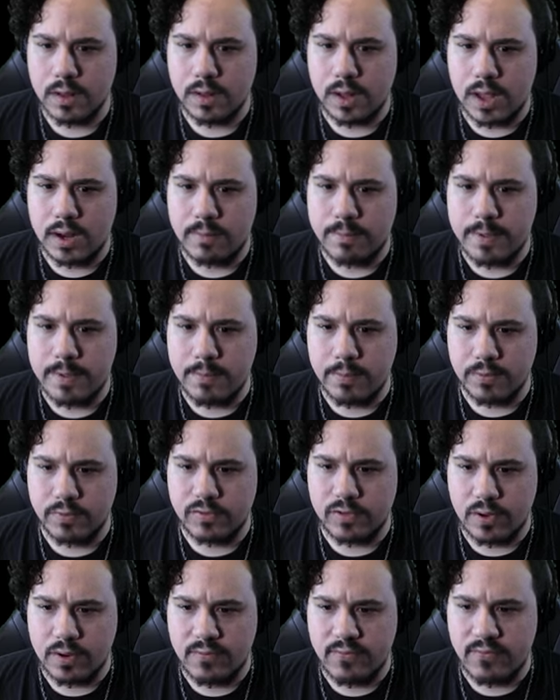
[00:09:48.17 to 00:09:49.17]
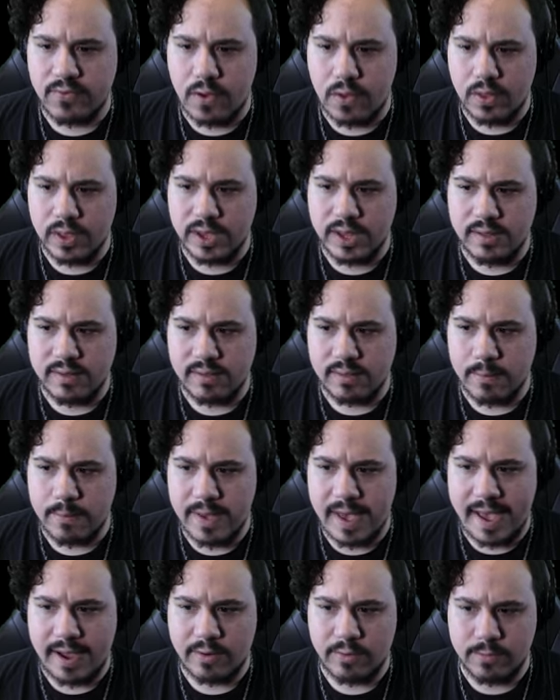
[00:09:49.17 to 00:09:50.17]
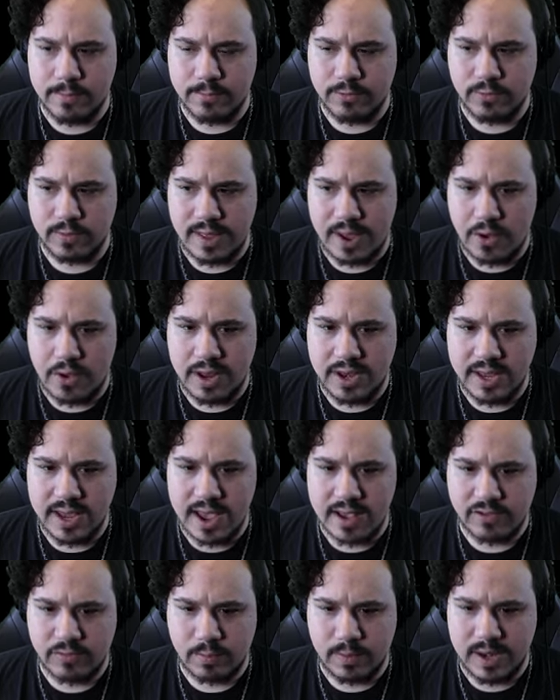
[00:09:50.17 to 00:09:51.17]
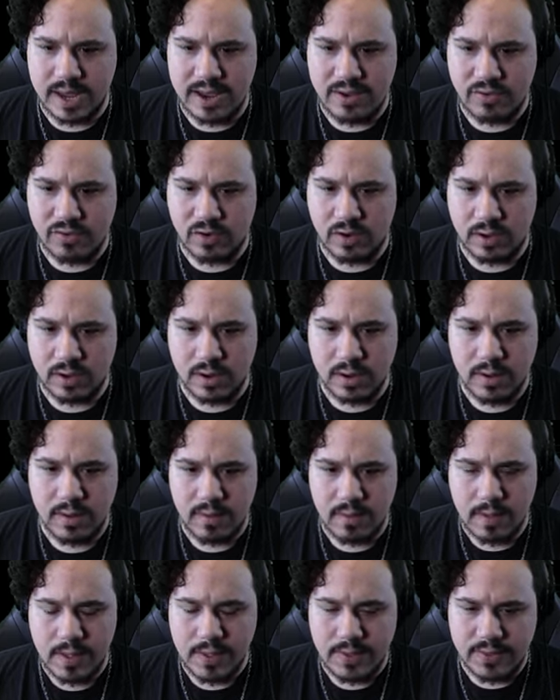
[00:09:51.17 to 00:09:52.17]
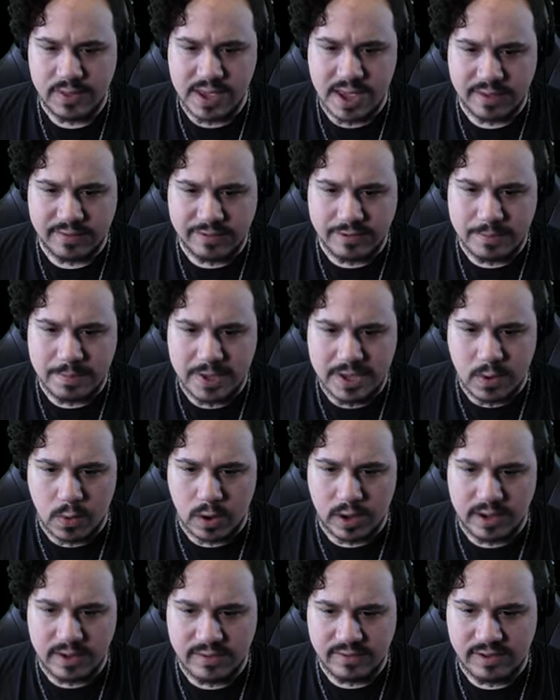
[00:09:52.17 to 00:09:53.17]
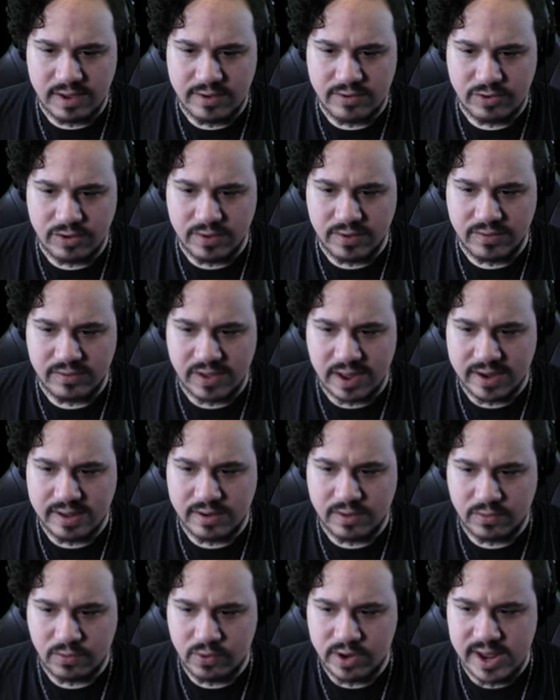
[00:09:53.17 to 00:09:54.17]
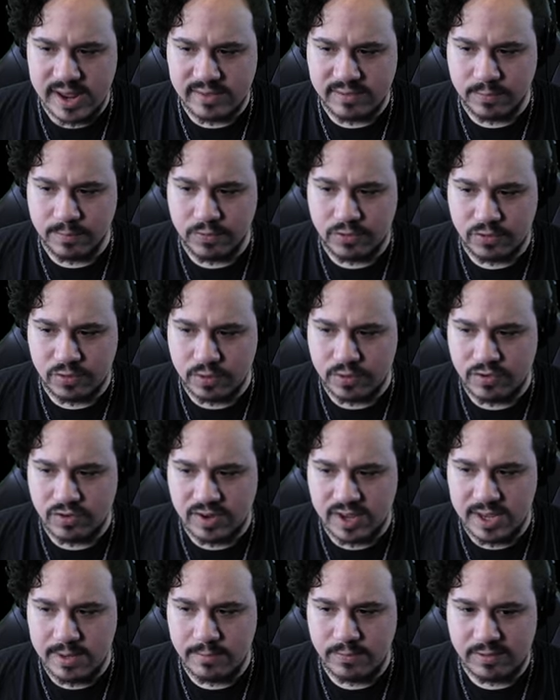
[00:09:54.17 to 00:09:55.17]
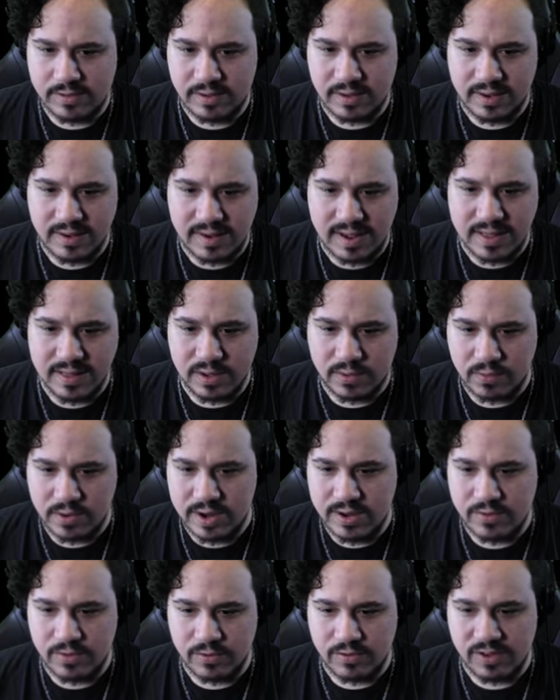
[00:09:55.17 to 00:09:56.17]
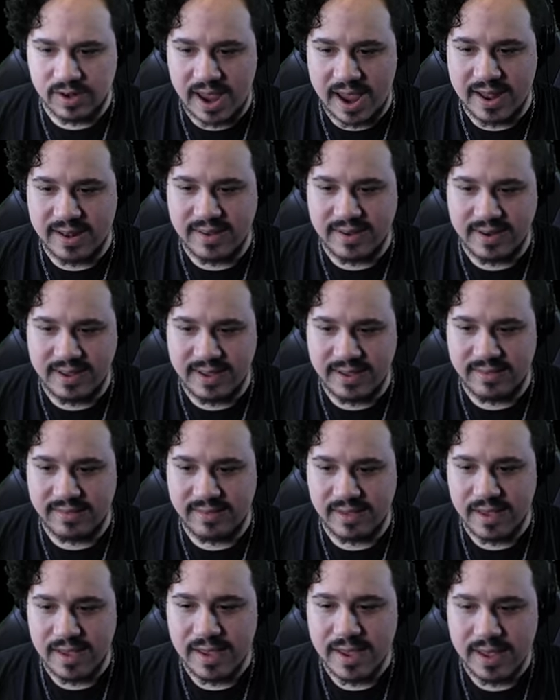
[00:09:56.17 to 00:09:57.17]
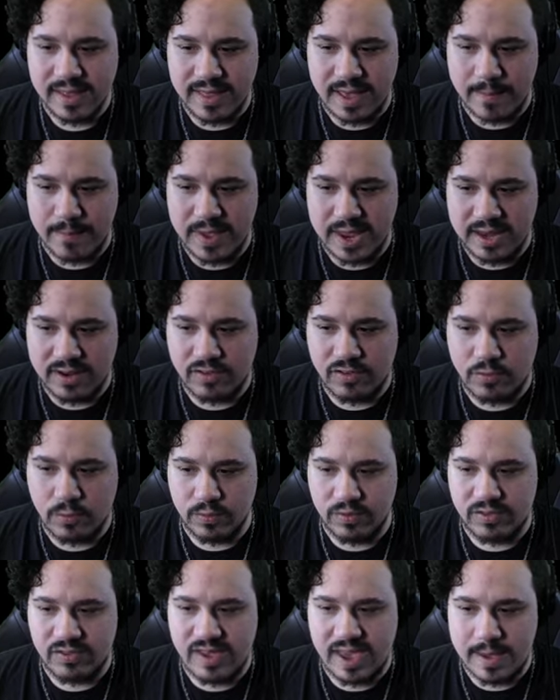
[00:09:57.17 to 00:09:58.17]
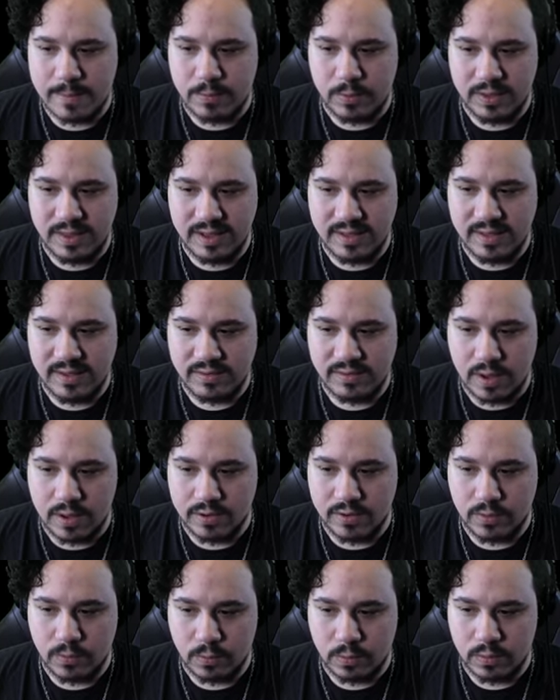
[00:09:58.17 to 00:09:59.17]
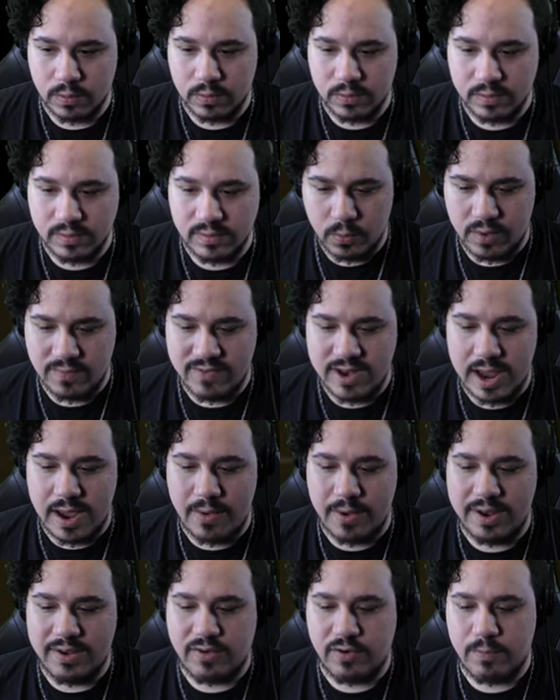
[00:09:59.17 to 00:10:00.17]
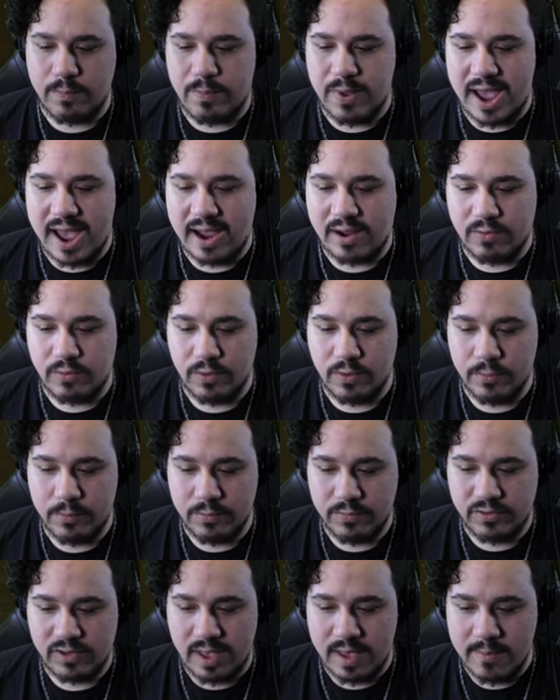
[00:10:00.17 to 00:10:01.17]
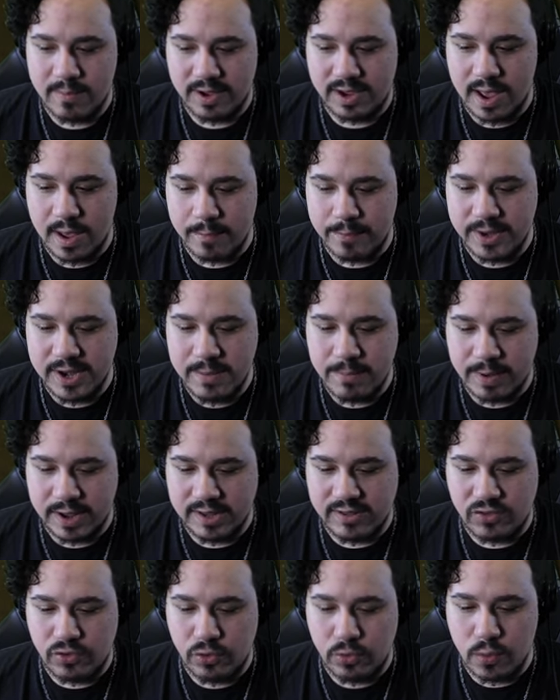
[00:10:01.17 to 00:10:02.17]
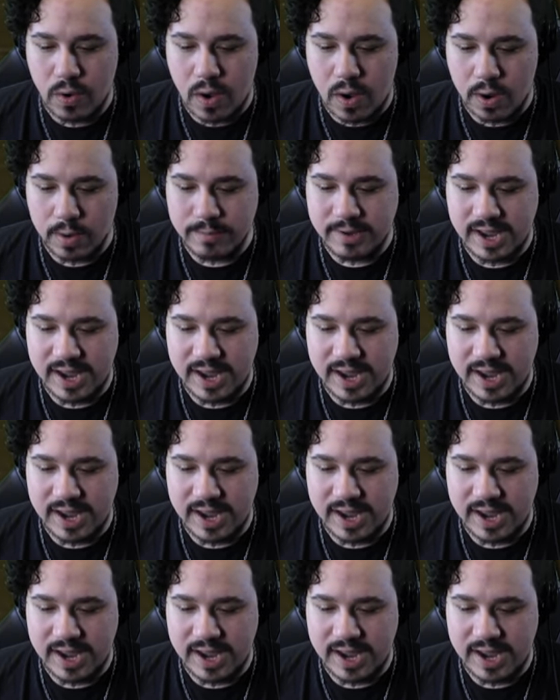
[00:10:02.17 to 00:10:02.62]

lot of people started falling into the Backrooms without any explanation. The SCP organization decided to create some search teams to contain the creatures and entities that managed to escape within this underworld. We have now entered Backrooms. I am accompanied by two armed